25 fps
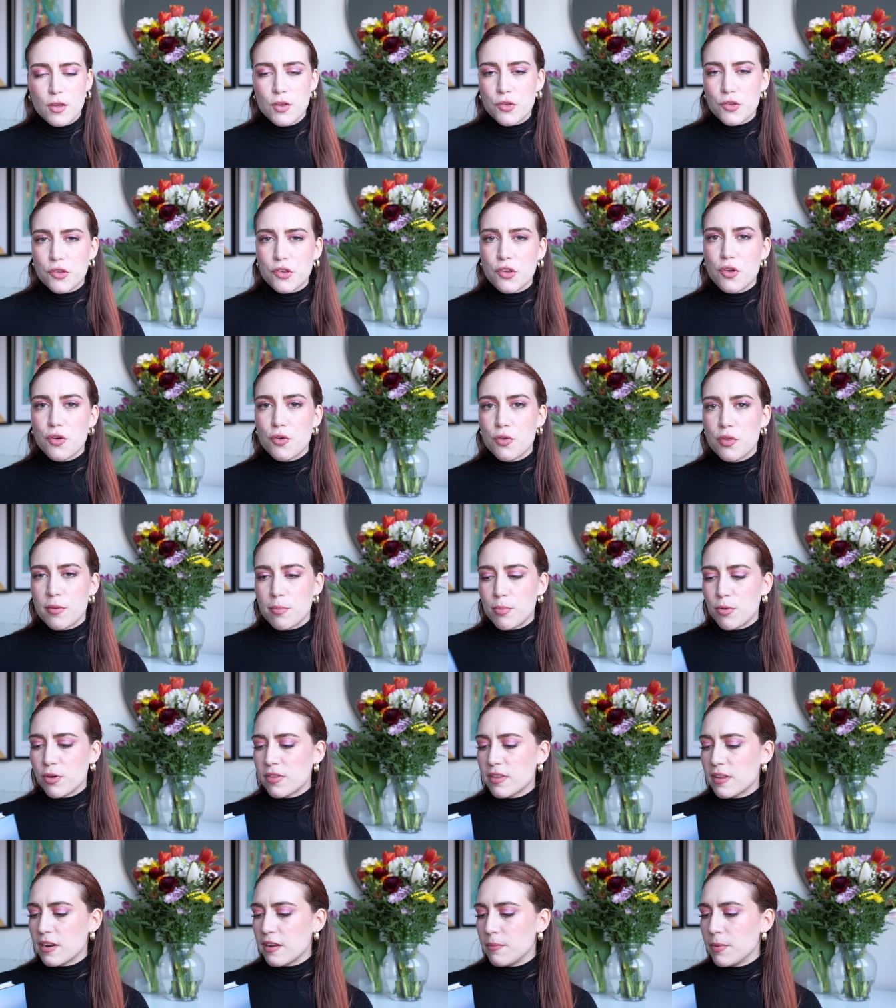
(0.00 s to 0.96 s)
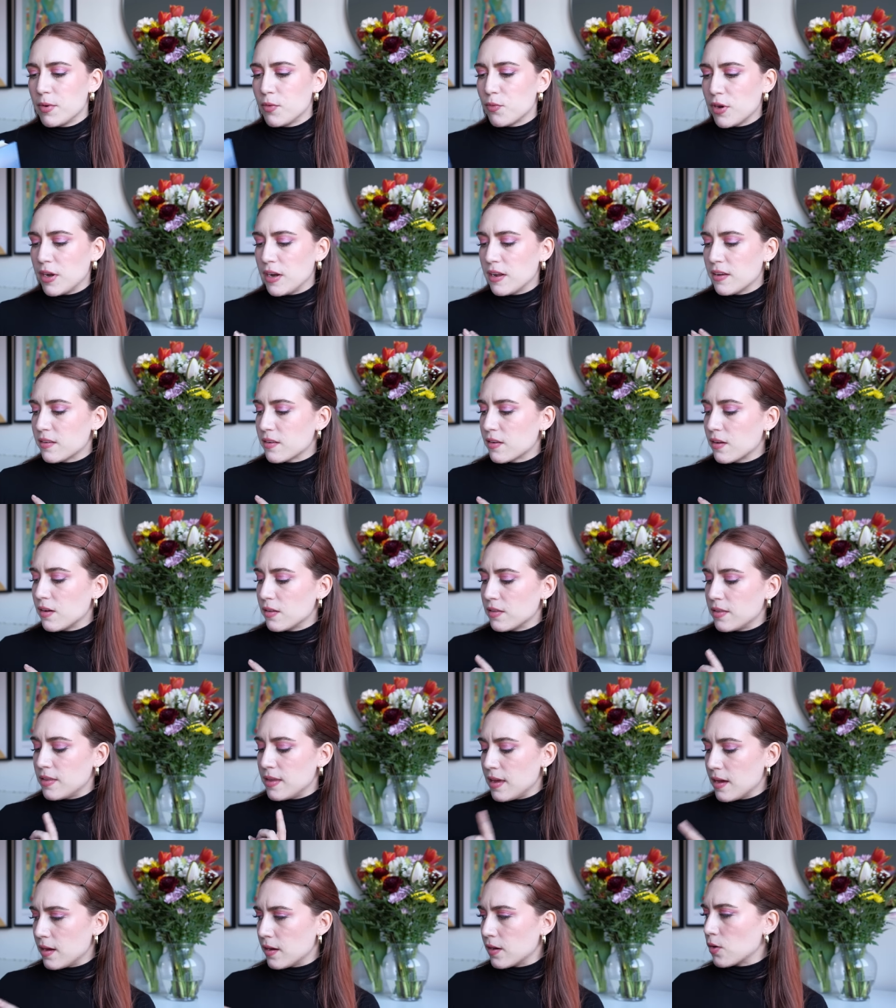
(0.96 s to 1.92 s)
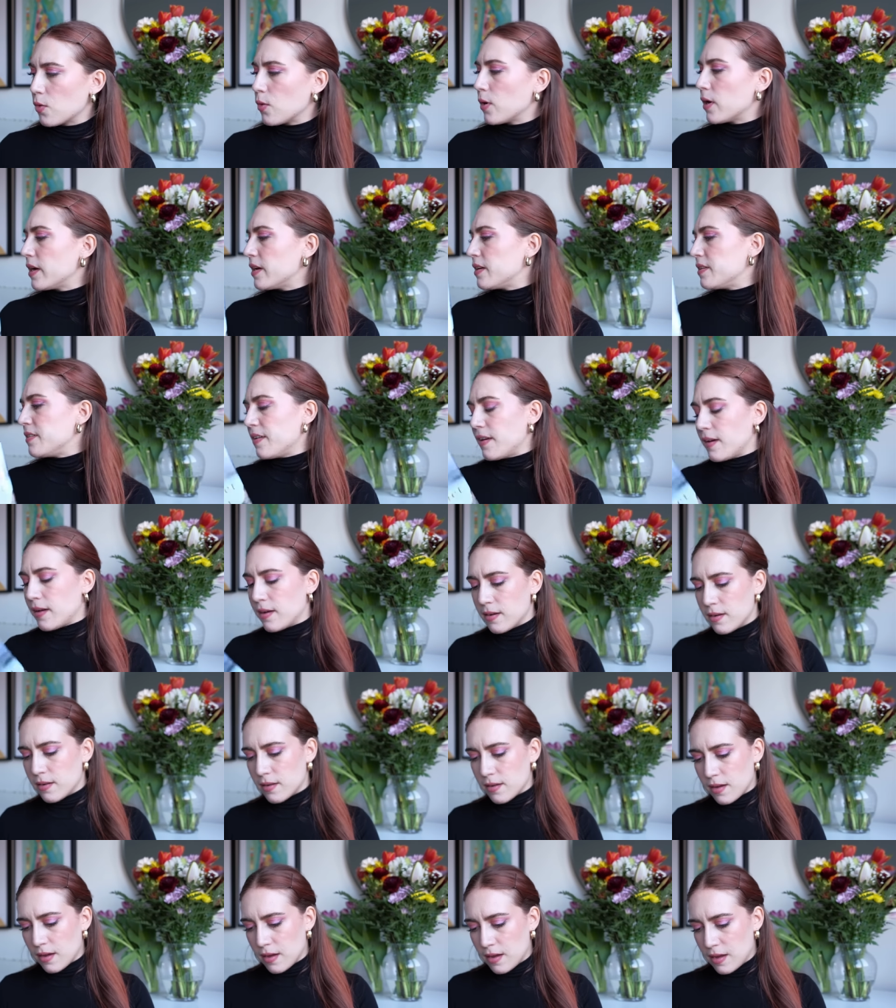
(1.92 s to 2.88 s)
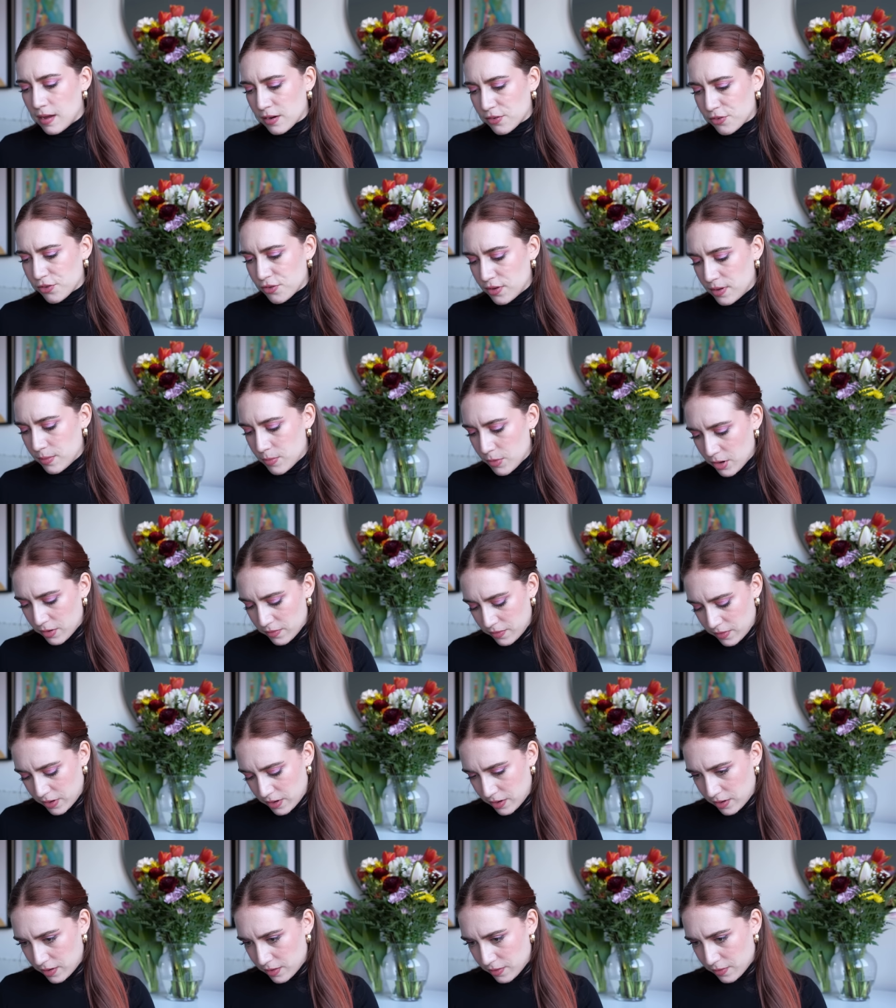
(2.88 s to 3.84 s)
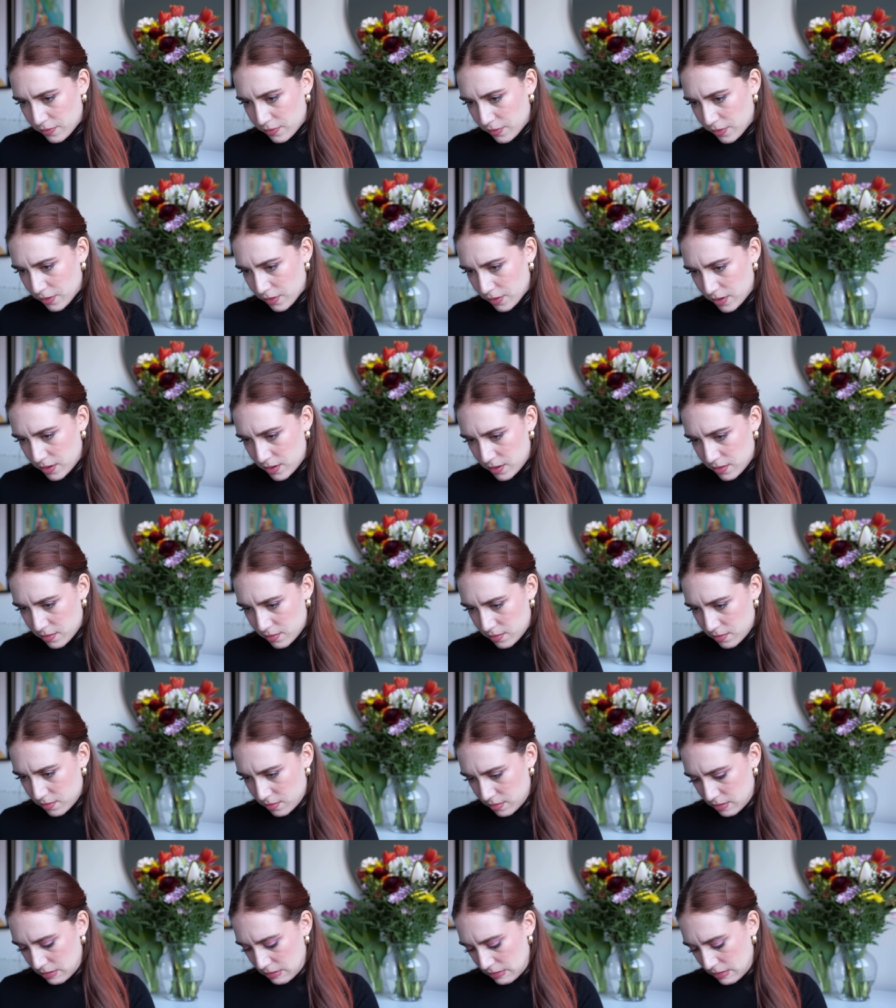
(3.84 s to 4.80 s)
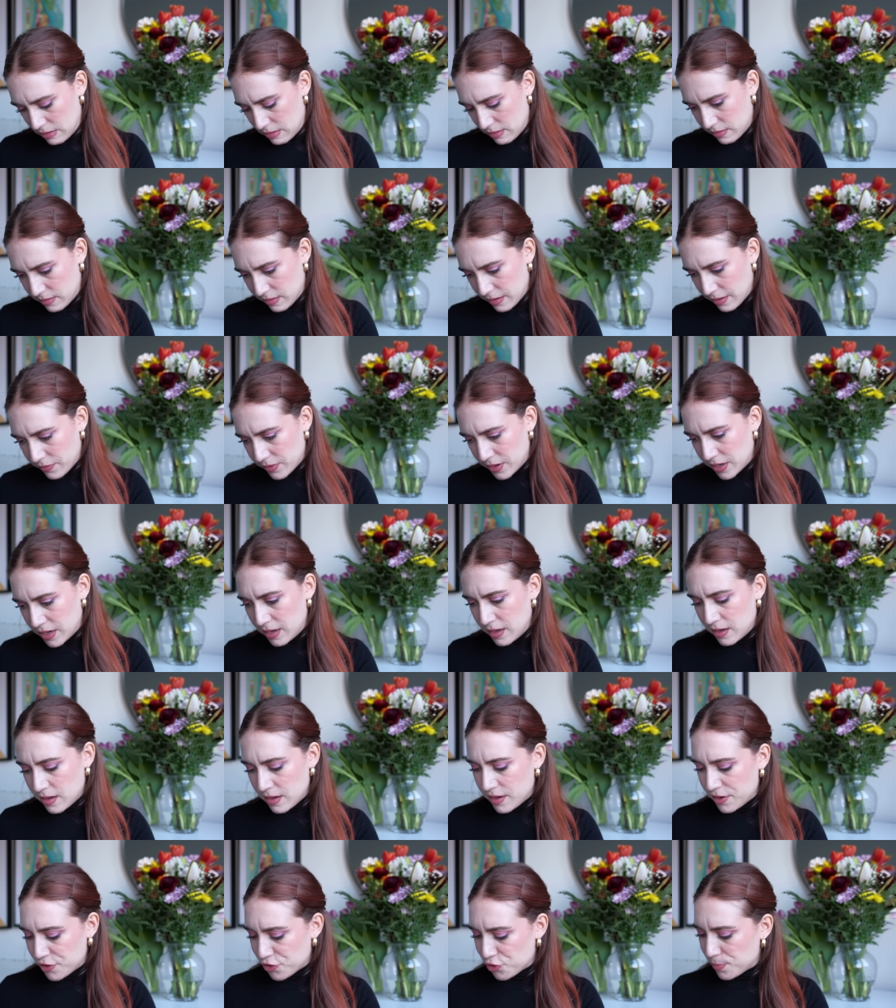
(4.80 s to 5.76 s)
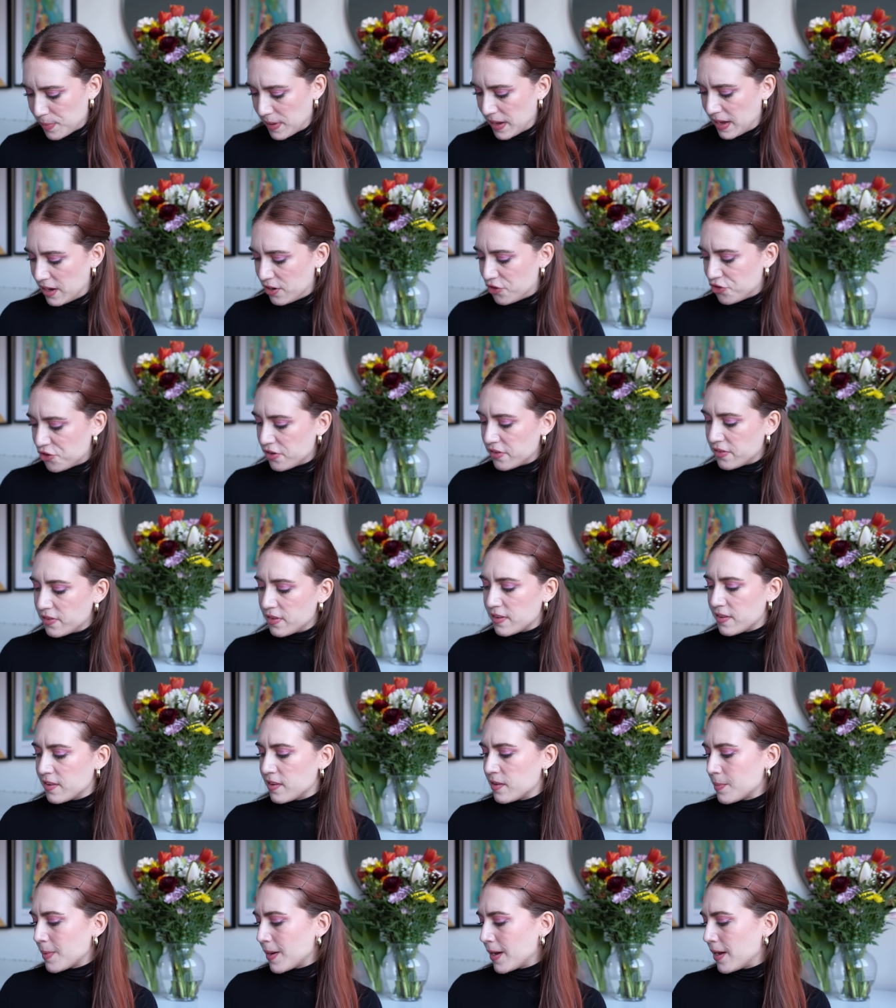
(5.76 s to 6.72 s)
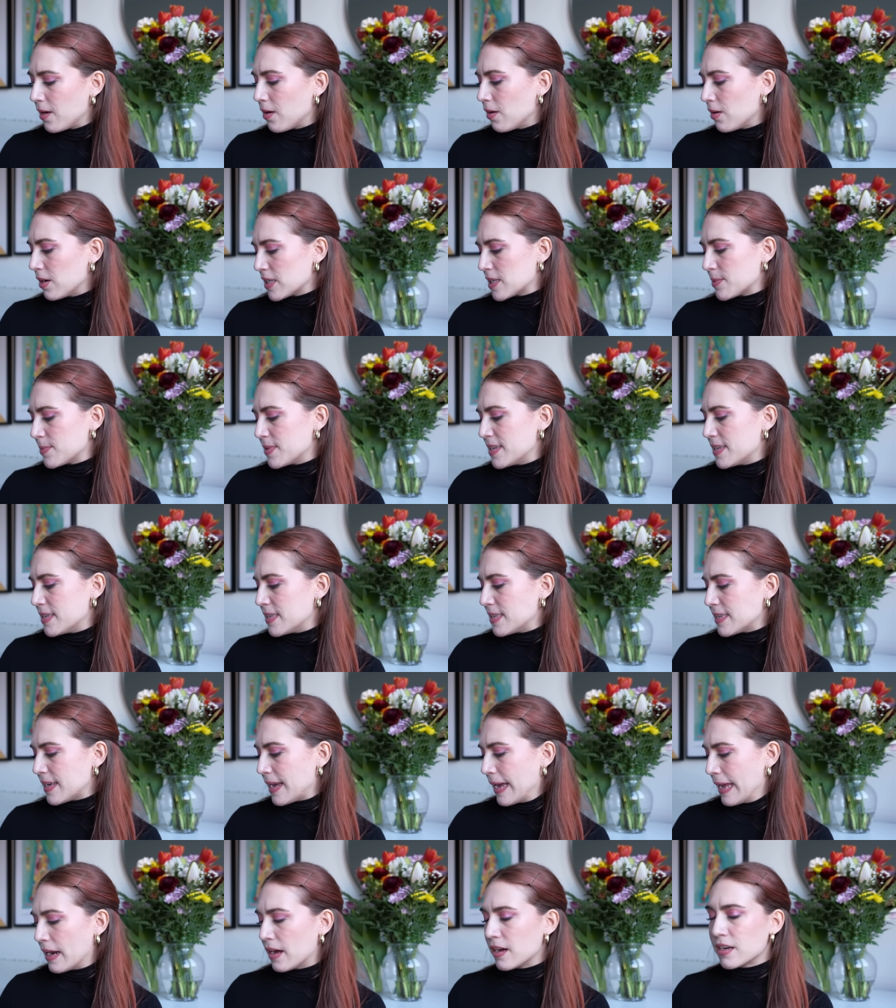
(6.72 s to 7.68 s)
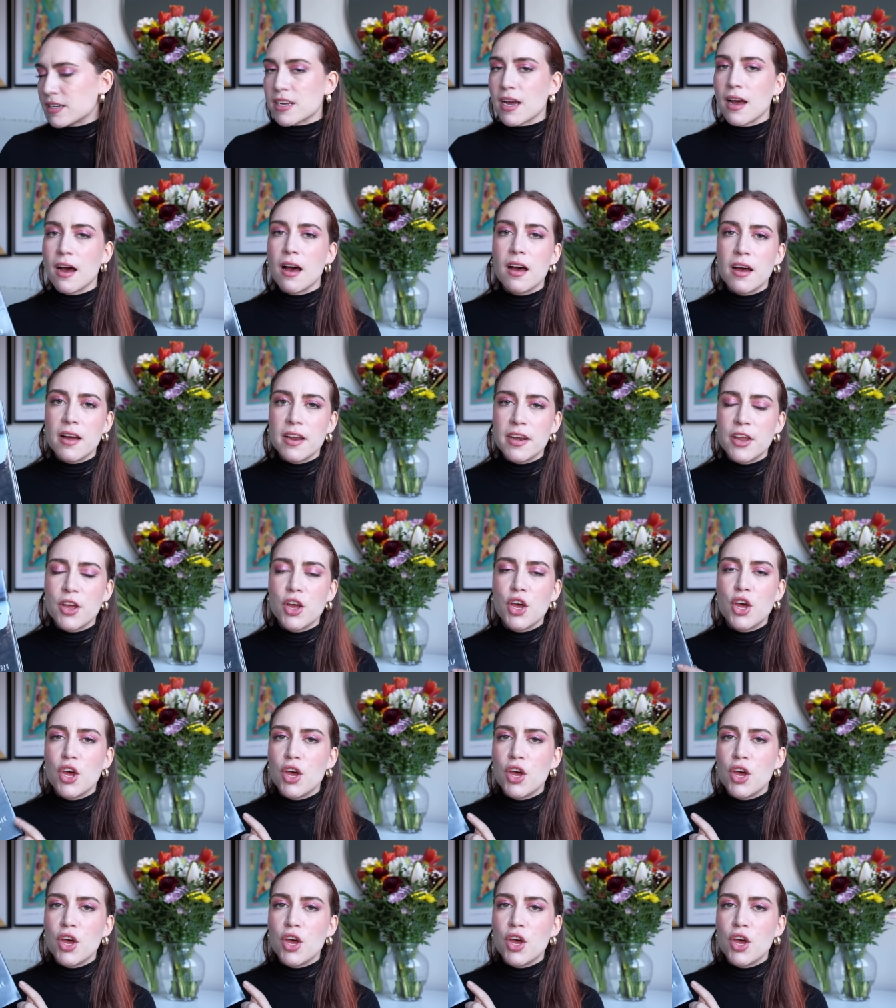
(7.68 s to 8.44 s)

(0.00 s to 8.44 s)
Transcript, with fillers: So, the book that I've been reading is called The Unquiet Dead. I actually am not very far in. 70 ish pages. This is by Ausma Zehanat Khan